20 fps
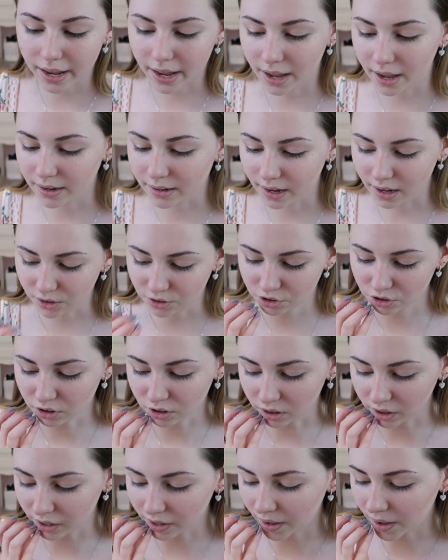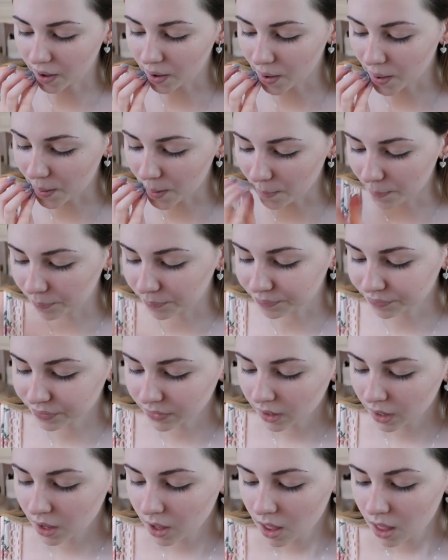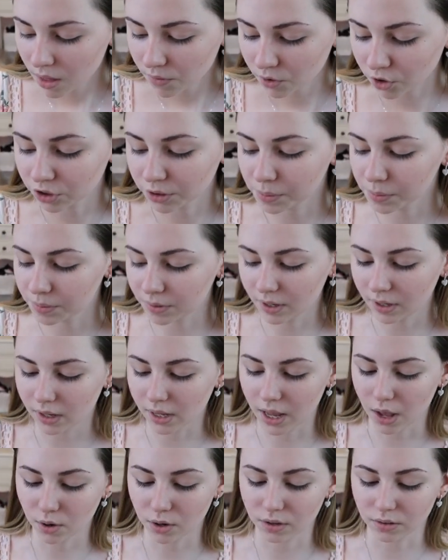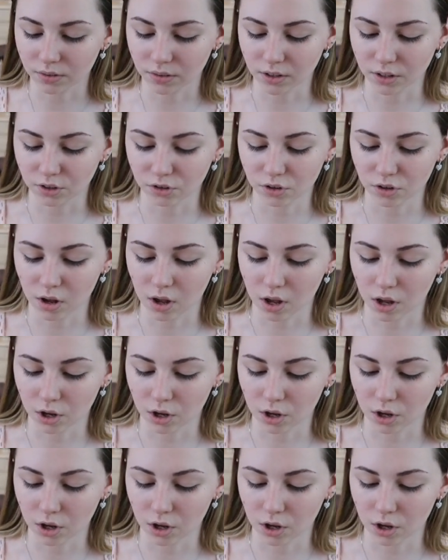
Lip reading: And actually, first thing we're taking out is this